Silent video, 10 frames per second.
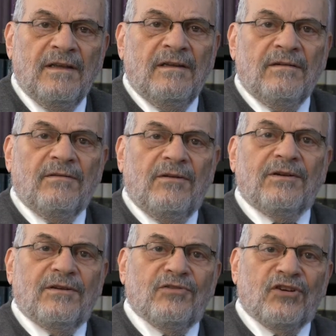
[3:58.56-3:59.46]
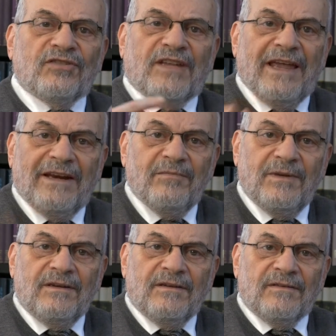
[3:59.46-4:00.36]
No longer just
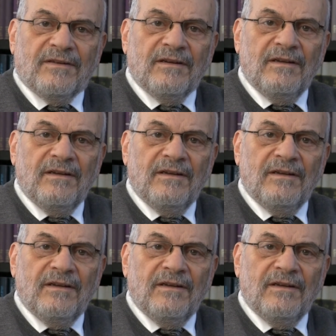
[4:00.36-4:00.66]
enemies,